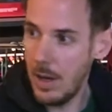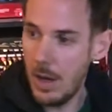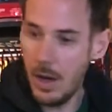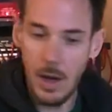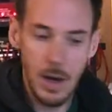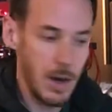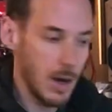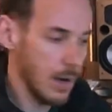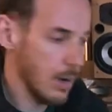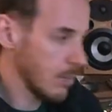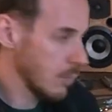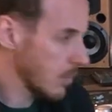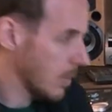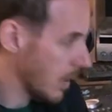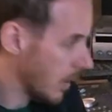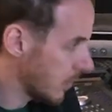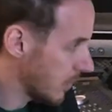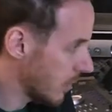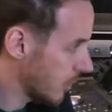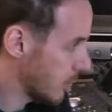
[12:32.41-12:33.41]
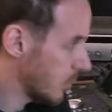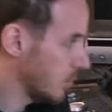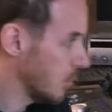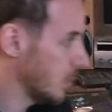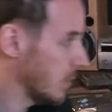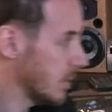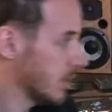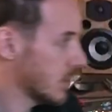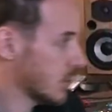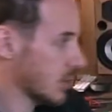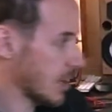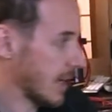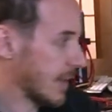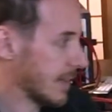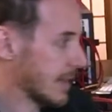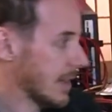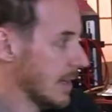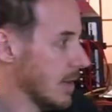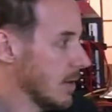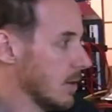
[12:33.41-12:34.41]
And if you do this
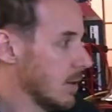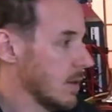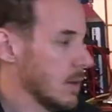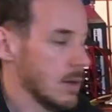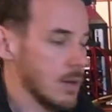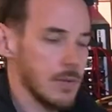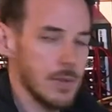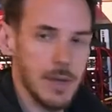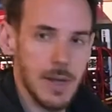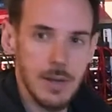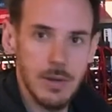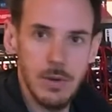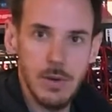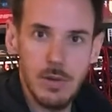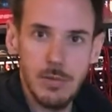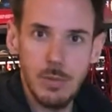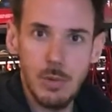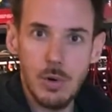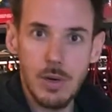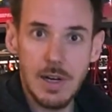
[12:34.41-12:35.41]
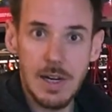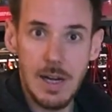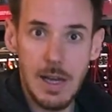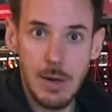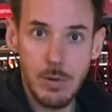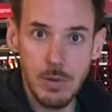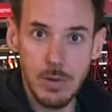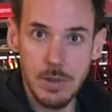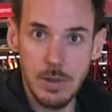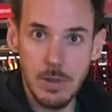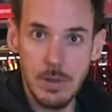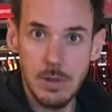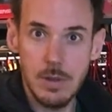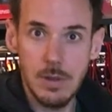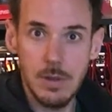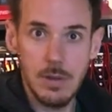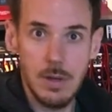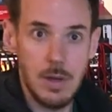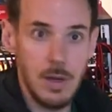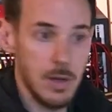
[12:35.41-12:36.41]
gentle, then you have more clarity
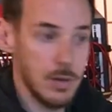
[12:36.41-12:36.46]
and